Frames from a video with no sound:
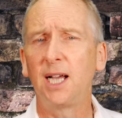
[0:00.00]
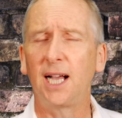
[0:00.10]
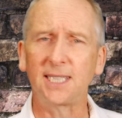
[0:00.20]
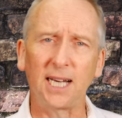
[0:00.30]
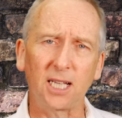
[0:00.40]

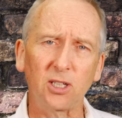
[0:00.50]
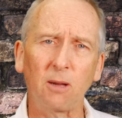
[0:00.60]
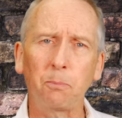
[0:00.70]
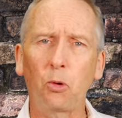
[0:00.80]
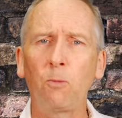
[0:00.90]
As an
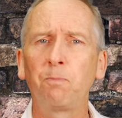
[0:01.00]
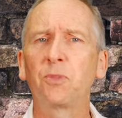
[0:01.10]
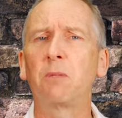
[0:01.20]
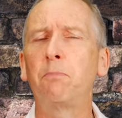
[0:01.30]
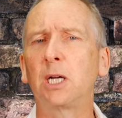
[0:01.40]
example,
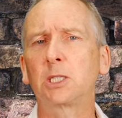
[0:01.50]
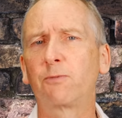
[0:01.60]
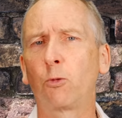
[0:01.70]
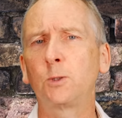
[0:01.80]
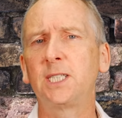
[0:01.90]
the
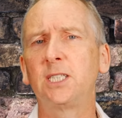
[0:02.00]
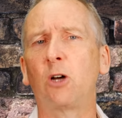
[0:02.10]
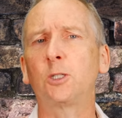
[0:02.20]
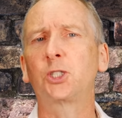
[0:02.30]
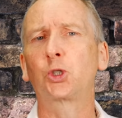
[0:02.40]
much-vaunted
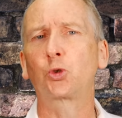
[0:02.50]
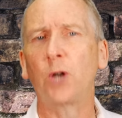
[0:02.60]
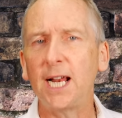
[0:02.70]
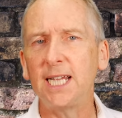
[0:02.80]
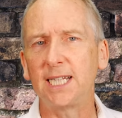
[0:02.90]

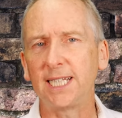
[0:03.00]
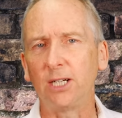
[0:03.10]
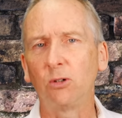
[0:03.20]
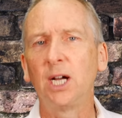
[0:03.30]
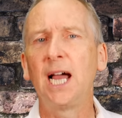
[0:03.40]
Australia
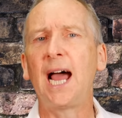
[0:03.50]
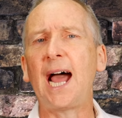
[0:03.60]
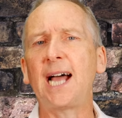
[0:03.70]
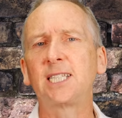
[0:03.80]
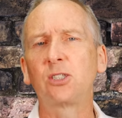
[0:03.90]
deal
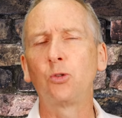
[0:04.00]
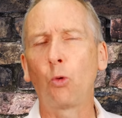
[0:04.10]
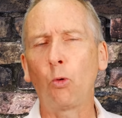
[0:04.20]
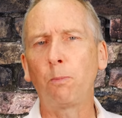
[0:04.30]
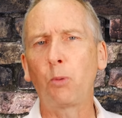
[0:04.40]
adds
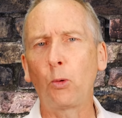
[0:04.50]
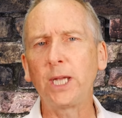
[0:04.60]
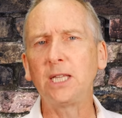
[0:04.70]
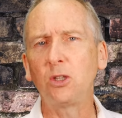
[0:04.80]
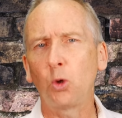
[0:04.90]
zero
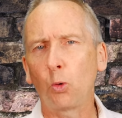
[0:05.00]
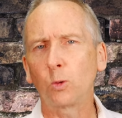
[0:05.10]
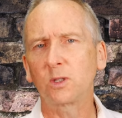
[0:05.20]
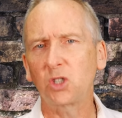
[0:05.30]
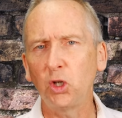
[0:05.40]
point
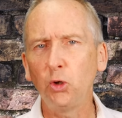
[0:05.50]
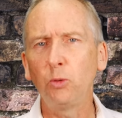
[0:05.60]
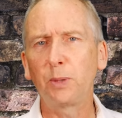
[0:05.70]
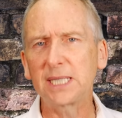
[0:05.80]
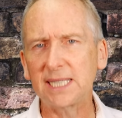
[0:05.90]
zero two
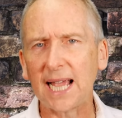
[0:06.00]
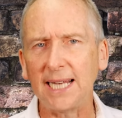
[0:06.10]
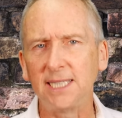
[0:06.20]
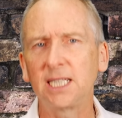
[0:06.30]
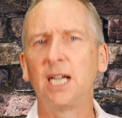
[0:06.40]

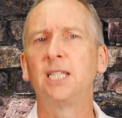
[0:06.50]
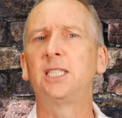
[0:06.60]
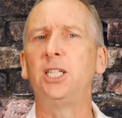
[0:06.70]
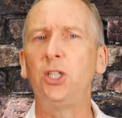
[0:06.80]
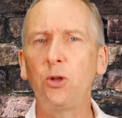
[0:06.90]
percent
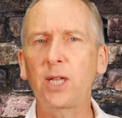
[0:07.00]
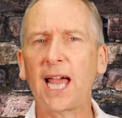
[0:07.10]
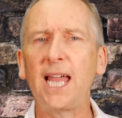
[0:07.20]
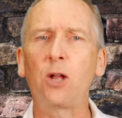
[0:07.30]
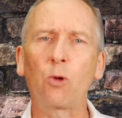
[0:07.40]
to U
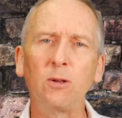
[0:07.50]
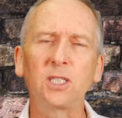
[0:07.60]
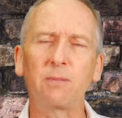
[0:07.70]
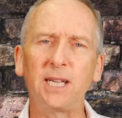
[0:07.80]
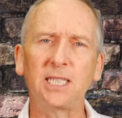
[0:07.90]
K gross
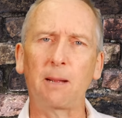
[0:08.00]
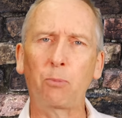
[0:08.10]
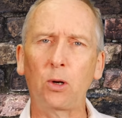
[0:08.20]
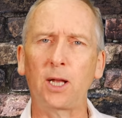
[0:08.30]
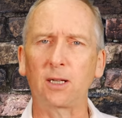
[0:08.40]
domestic
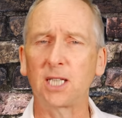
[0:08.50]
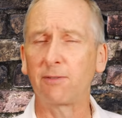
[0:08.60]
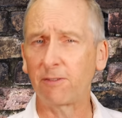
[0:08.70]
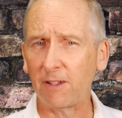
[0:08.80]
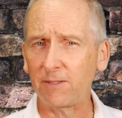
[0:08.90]
product
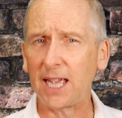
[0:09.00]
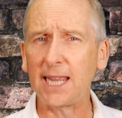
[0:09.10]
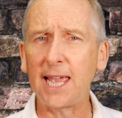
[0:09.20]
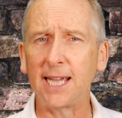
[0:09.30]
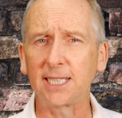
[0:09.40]
over
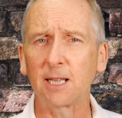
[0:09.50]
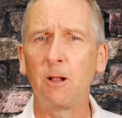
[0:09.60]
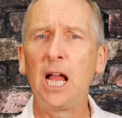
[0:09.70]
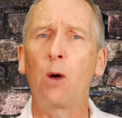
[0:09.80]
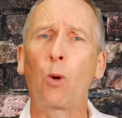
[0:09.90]
fifteen years,
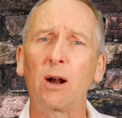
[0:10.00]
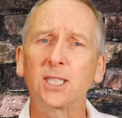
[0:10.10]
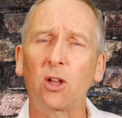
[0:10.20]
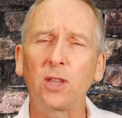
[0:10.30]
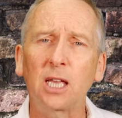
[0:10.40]

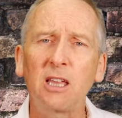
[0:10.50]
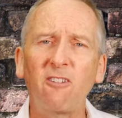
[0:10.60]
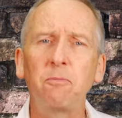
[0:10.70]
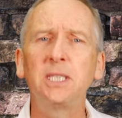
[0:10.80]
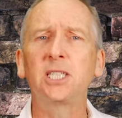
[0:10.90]
whereas on the
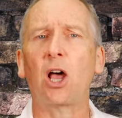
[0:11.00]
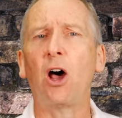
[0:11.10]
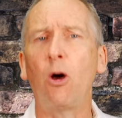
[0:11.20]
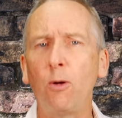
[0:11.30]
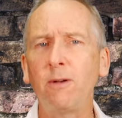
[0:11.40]
government's
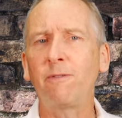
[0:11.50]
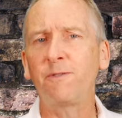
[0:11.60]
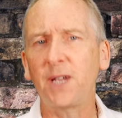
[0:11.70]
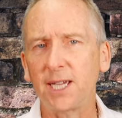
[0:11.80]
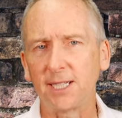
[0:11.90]
own
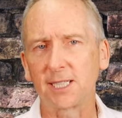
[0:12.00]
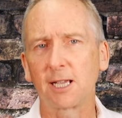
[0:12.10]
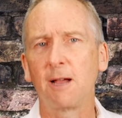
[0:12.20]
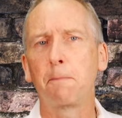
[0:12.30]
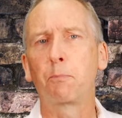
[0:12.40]
figures,
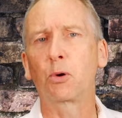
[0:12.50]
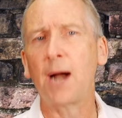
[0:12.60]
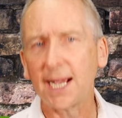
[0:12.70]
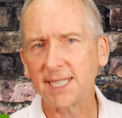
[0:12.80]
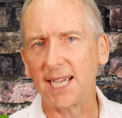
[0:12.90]

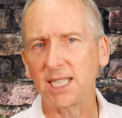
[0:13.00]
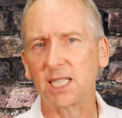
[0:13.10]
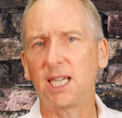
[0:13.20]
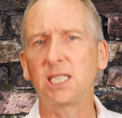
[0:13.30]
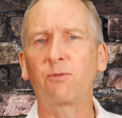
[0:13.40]
Brexit
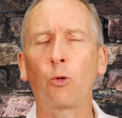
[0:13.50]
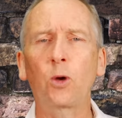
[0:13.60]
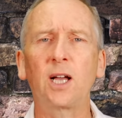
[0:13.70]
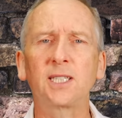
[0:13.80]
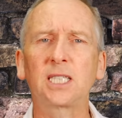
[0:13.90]
is
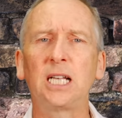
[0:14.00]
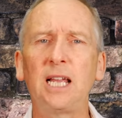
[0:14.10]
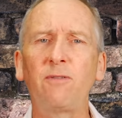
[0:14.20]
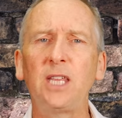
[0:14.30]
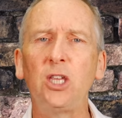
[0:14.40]
forecast to
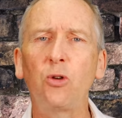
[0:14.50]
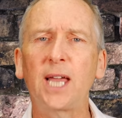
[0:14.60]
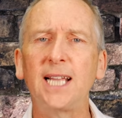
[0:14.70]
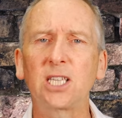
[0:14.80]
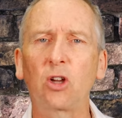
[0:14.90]
leave the U
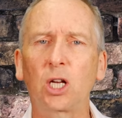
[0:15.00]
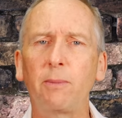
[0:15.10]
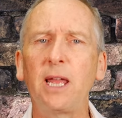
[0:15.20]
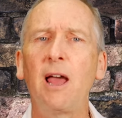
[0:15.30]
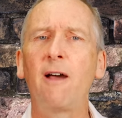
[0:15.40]
K's
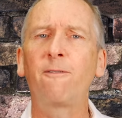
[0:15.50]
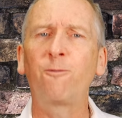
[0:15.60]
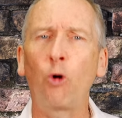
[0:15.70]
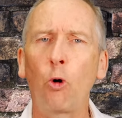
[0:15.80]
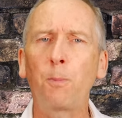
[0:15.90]
economy
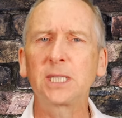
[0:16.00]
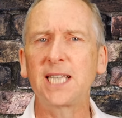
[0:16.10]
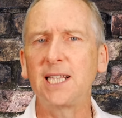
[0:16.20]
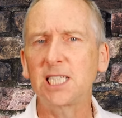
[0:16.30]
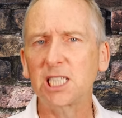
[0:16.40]
four
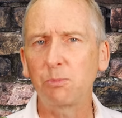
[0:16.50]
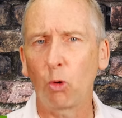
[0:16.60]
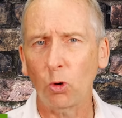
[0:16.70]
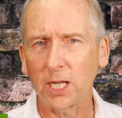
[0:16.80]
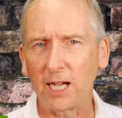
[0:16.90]
percent
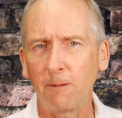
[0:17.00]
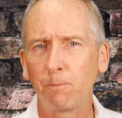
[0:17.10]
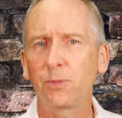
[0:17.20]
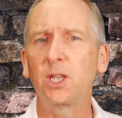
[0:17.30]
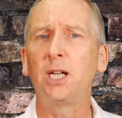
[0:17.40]
smaller
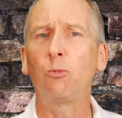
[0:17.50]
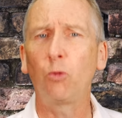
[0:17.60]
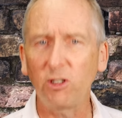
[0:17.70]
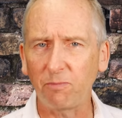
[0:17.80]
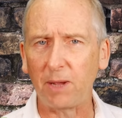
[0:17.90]
than it
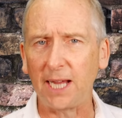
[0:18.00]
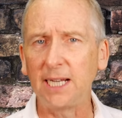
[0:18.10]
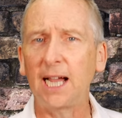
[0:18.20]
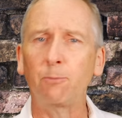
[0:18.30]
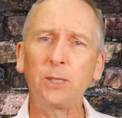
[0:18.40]
would have been
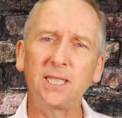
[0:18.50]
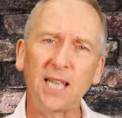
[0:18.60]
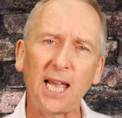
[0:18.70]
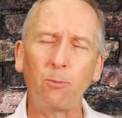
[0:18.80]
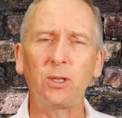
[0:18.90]
had we
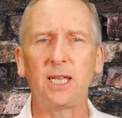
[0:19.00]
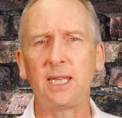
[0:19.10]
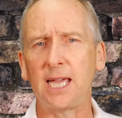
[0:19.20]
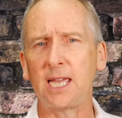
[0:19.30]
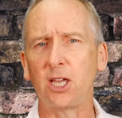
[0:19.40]
stayed within
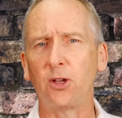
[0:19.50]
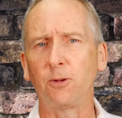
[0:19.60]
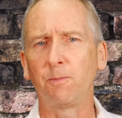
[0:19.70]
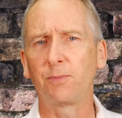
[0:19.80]
the E U.